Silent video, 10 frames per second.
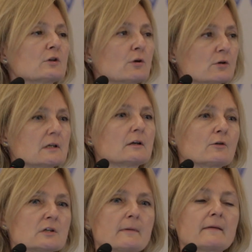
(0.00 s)
We talked a
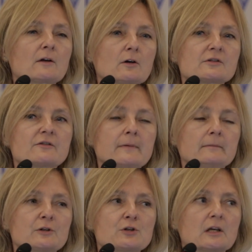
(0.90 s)
lot about the cost of
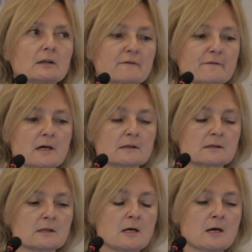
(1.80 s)
publishing in the
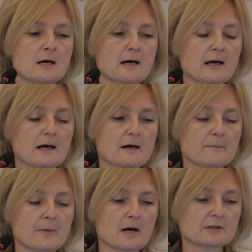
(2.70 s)
first
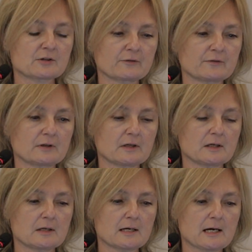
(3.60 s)
part of
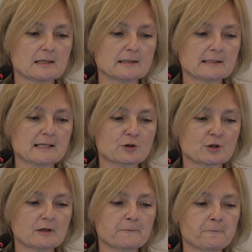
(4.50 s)
the
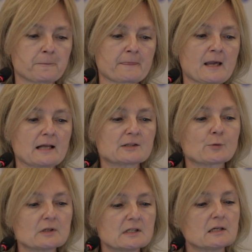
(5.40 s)
session. And
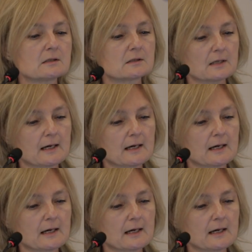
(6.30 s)
so indeed,